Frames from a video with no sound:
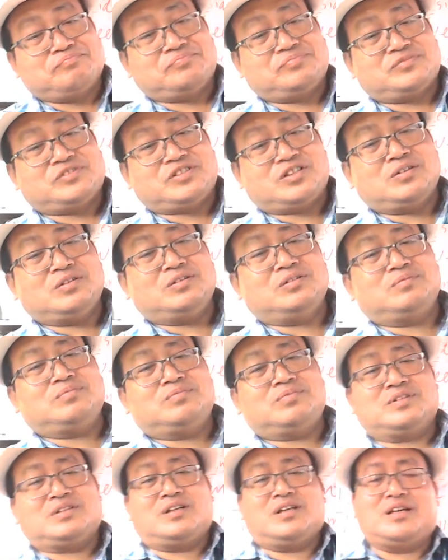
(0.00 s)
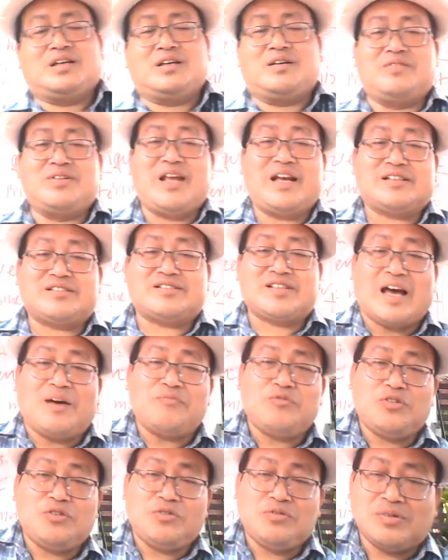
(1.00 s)
So next
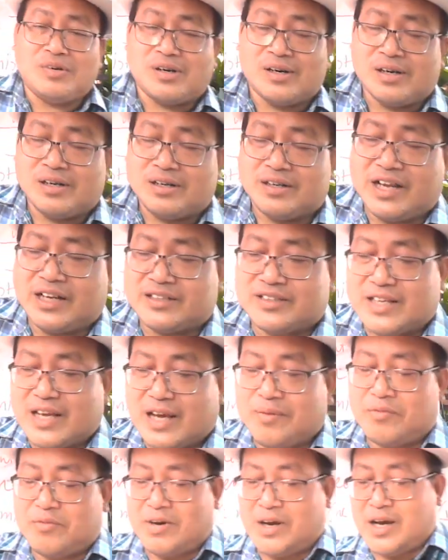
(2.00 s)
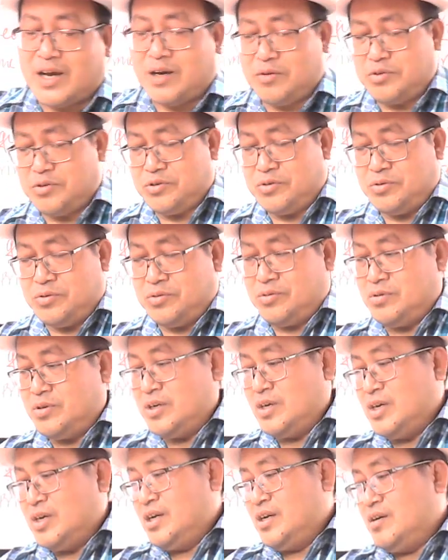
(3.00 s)
time round you
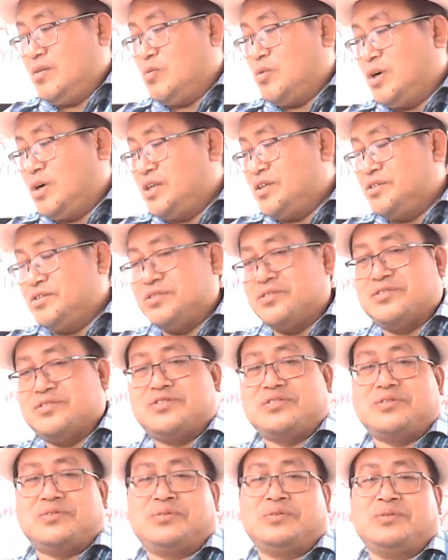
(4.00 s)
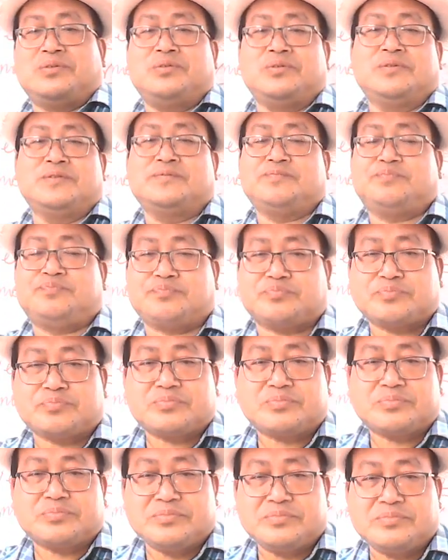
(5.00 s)
want to
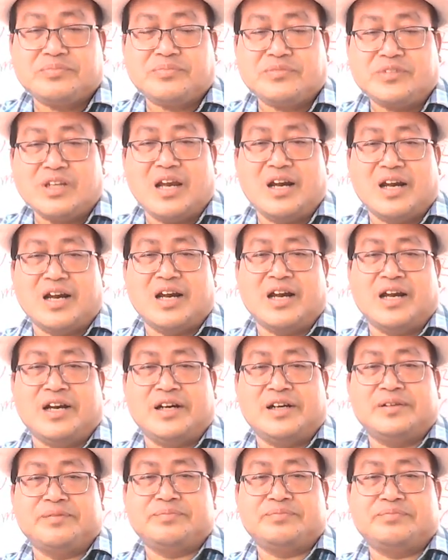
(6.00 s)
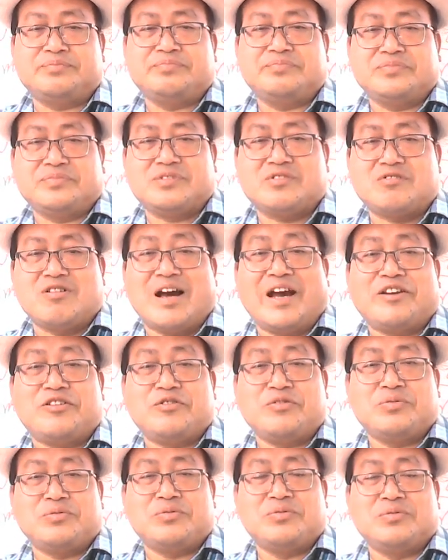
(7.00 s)
uh, try
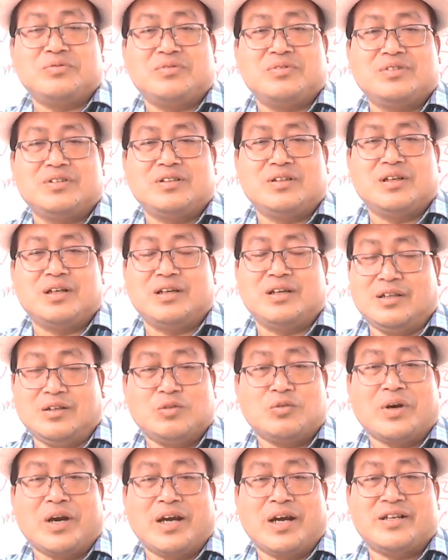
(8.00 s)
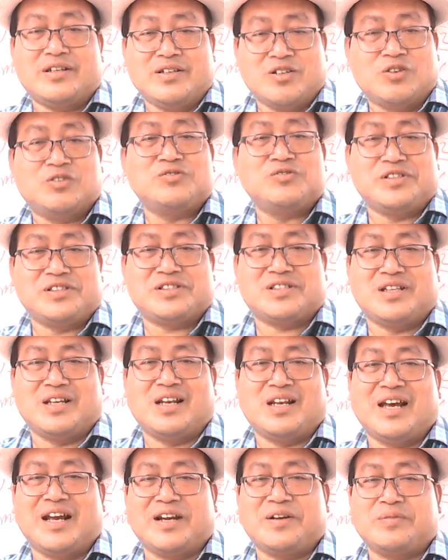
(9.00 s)
to look at notice the
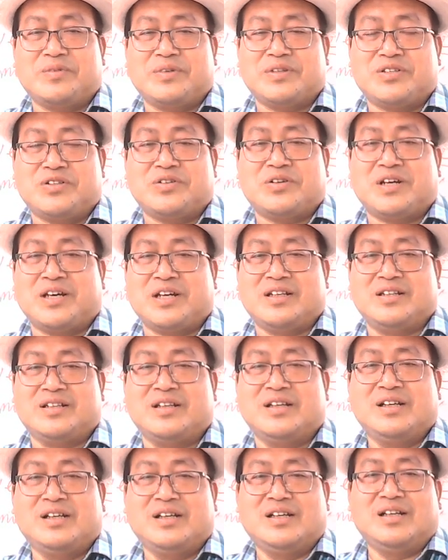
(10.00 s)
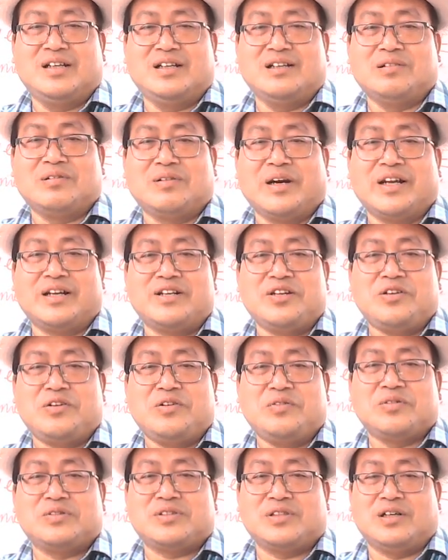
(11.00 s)
language, you can look at the
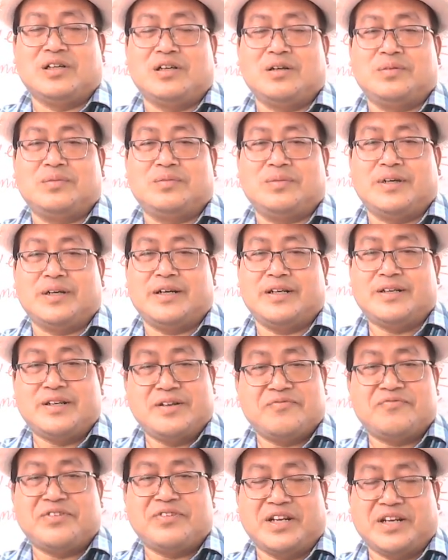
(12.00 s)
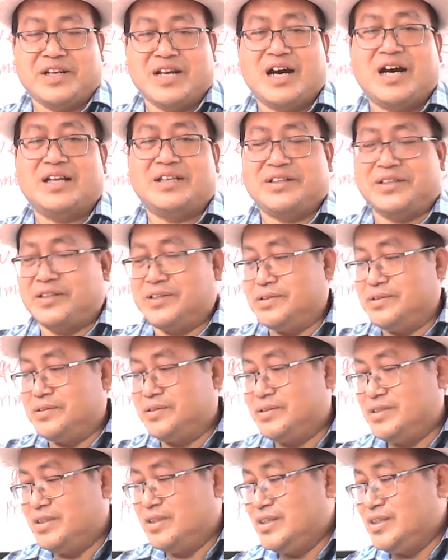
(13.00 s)
use of definite article.
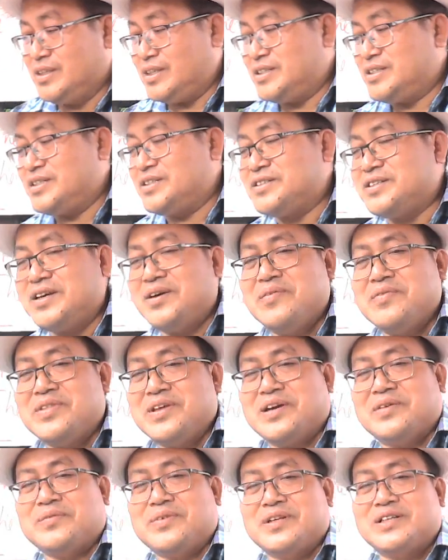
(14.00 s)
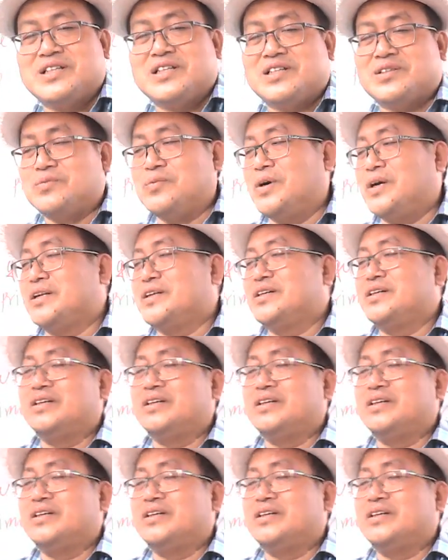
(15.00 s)
It's the same thing with this one.